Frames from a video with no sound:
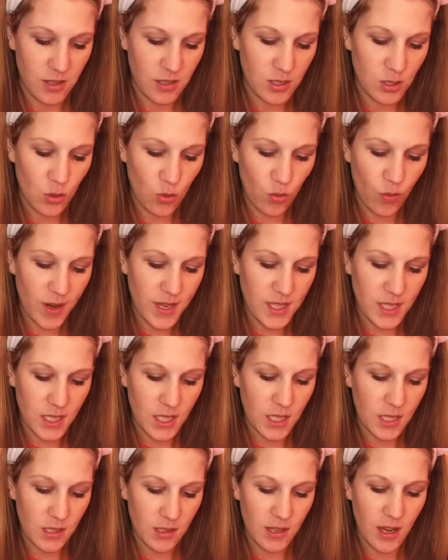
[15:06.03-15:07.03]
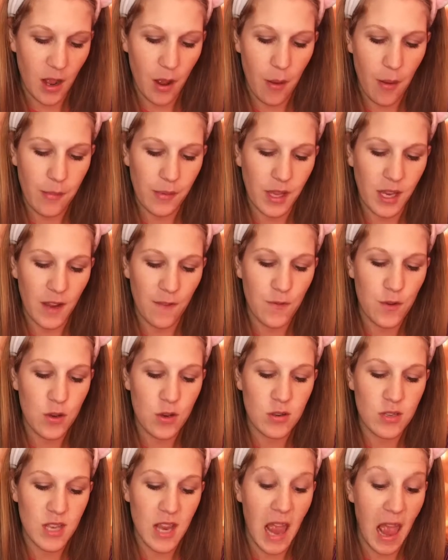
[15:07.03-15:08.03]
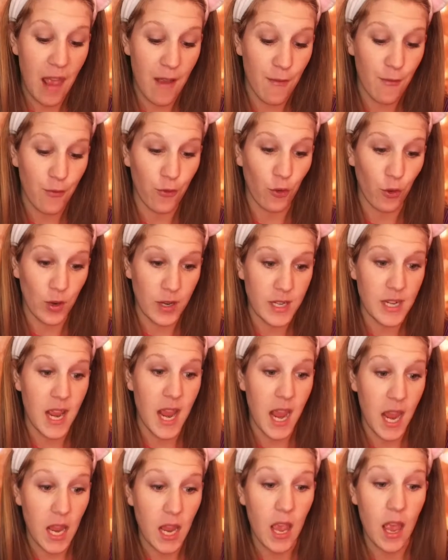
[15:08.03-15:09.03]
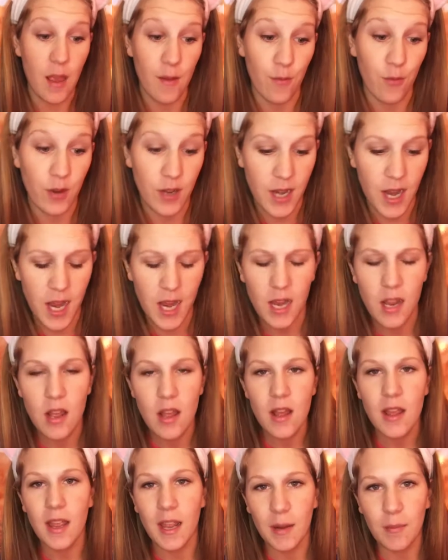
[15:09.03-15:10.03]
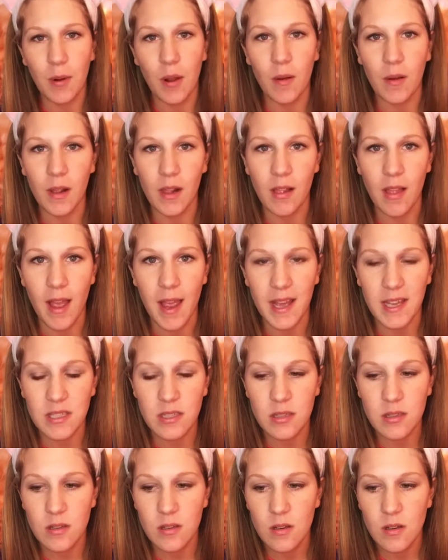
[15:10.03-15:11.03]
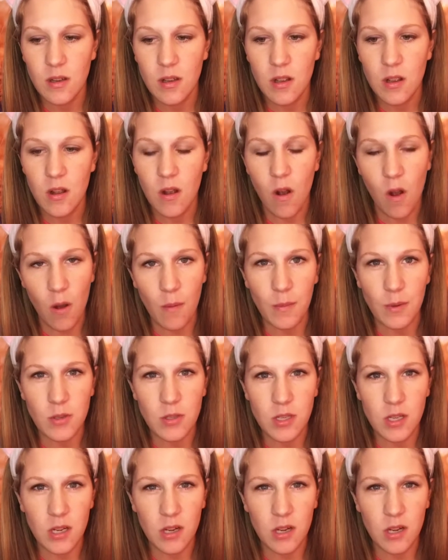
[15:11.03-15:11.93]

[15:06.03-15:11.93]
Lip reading: It's crazy. Now, I'm like, if you use it every day, it'd probably last almost